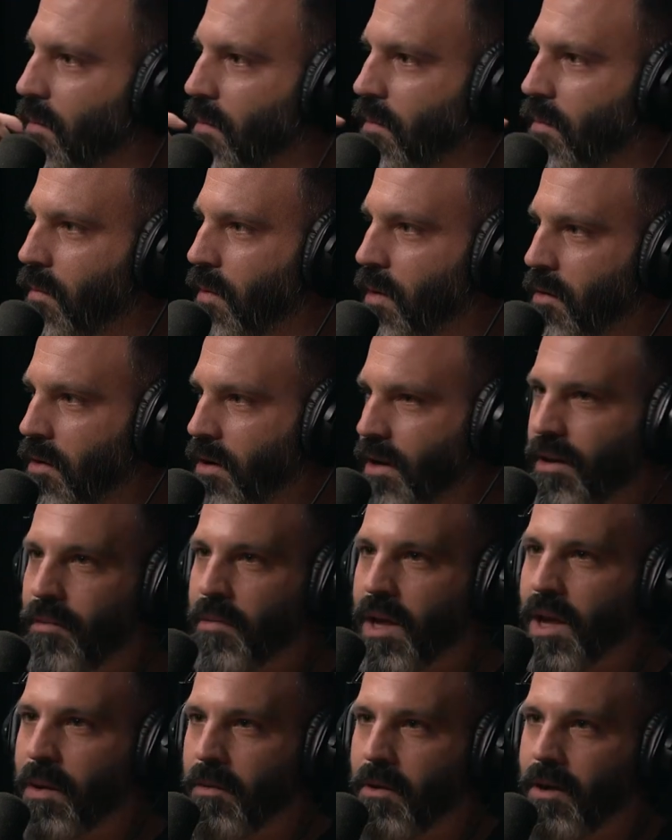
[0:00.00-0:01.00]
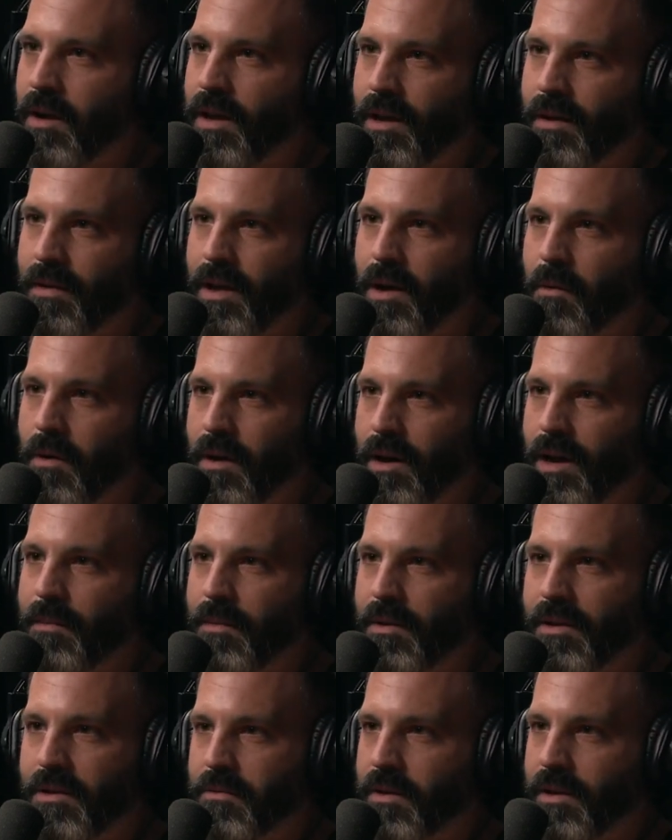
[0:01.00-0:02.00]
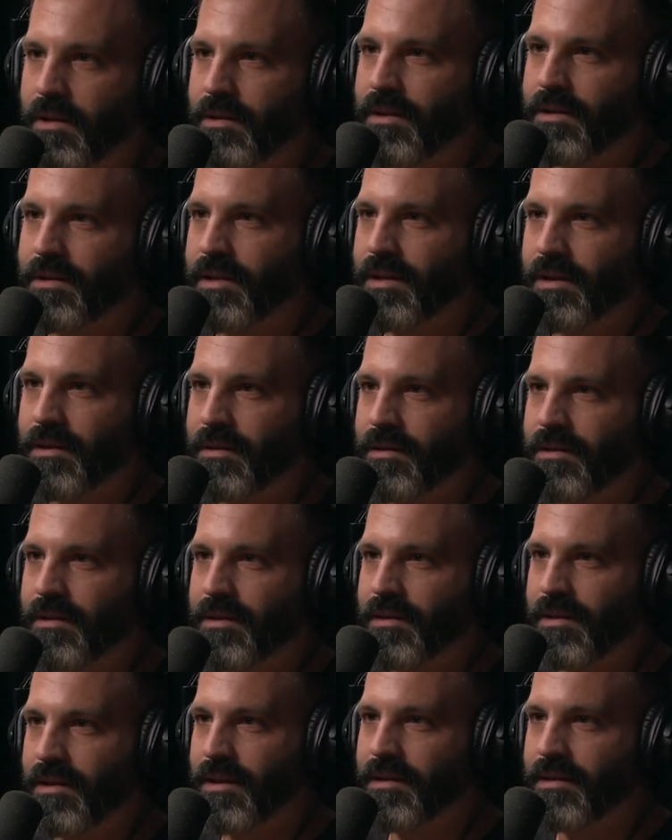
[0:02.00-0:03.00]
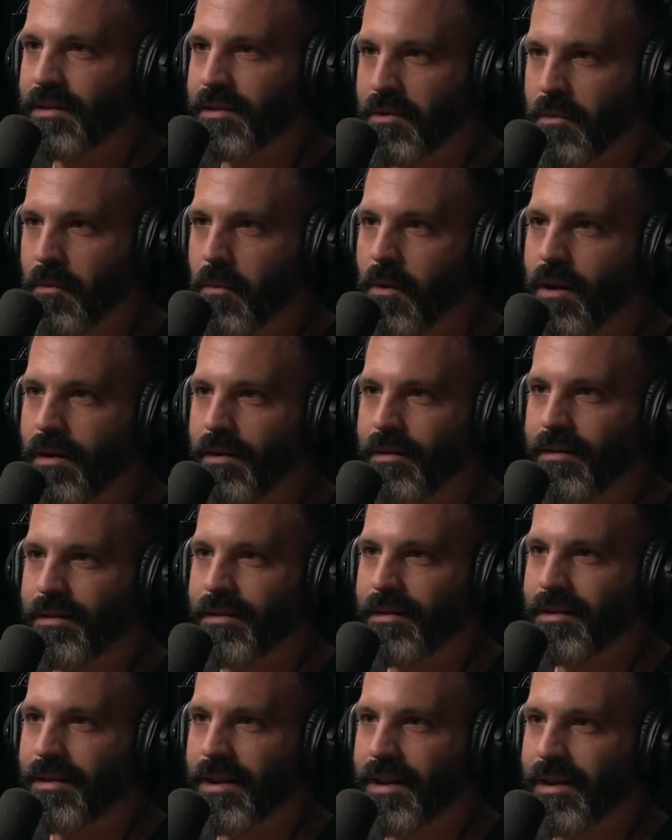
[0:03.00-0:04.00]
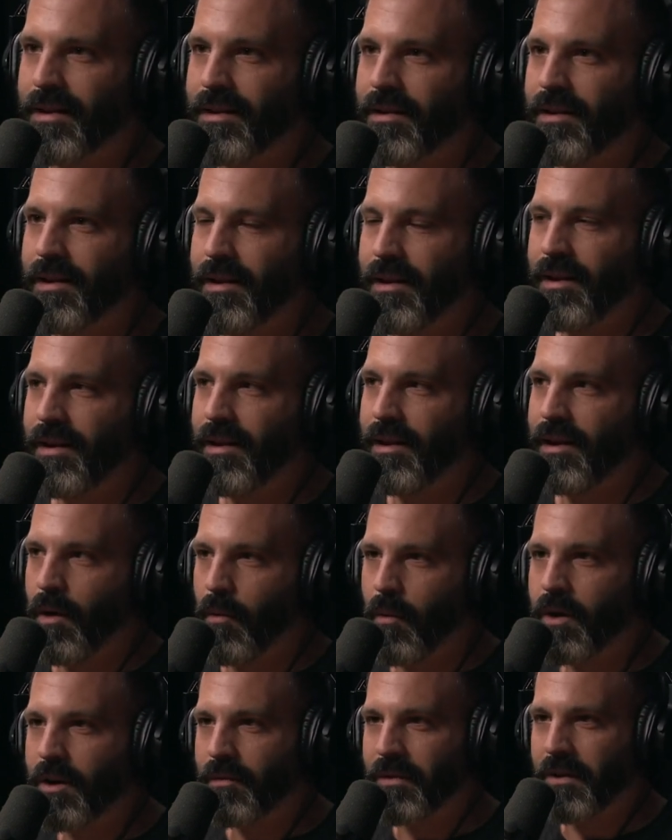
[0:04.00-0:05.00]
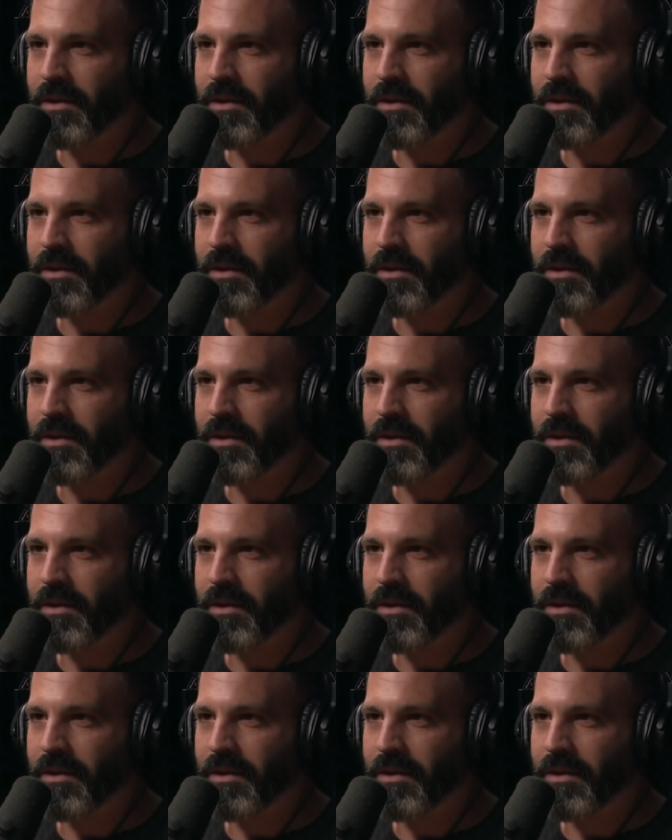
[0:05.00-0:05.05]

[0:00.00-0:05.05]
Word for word: we were we kept looking at that one ambulance. We're like, this thing is this is the one. Like, yeah. I wonder if they'll